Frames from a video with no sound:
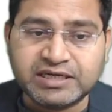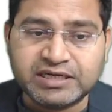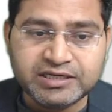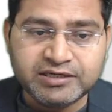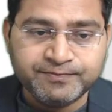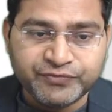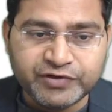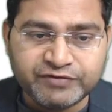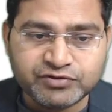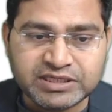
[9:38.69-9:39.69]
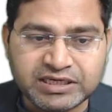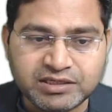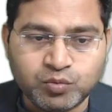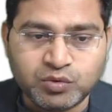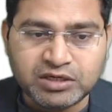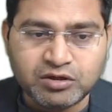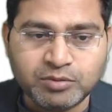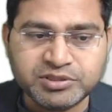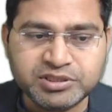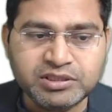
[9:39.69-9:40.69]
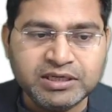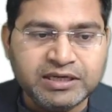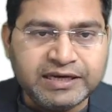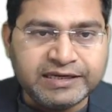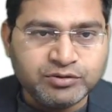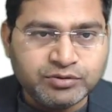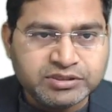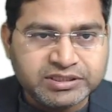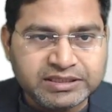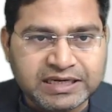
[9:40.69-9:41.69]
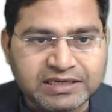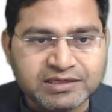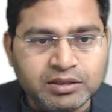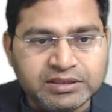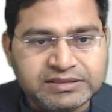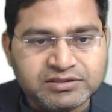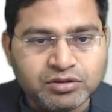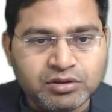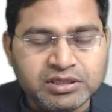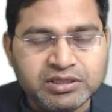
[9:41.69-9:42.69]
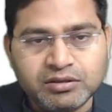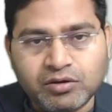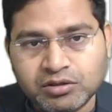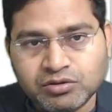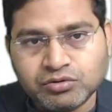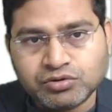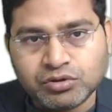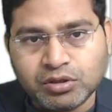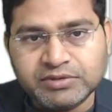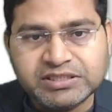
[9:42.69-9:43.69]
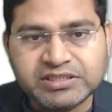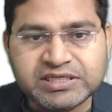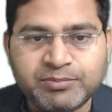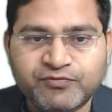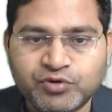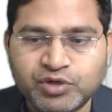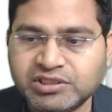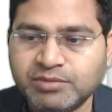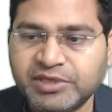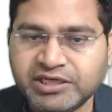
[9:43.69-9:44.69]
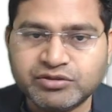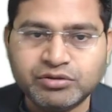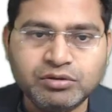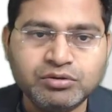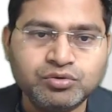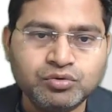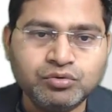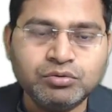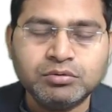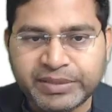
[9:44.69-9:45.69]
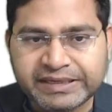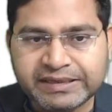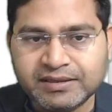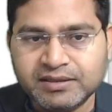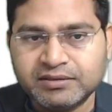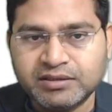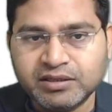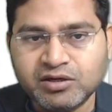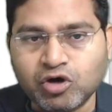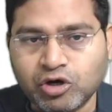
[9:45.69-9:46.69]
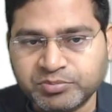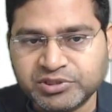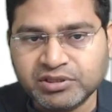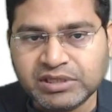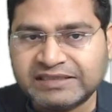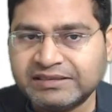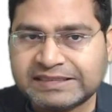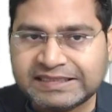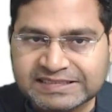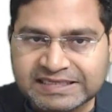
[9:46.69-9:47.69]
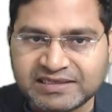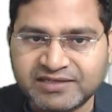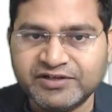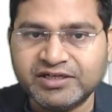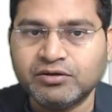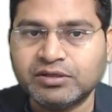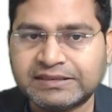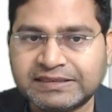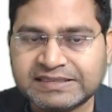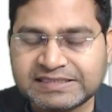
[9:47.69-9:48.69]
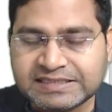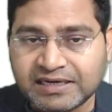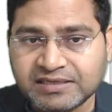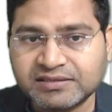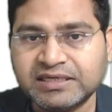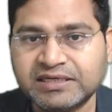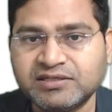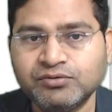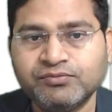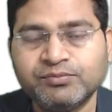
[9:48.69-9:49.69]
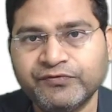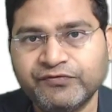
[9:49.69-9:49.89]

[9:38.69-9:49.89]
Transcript: Again, we have to select one option, and you will see that in order to solve these type of question, make sure you pick the option, either test activity or test task, that you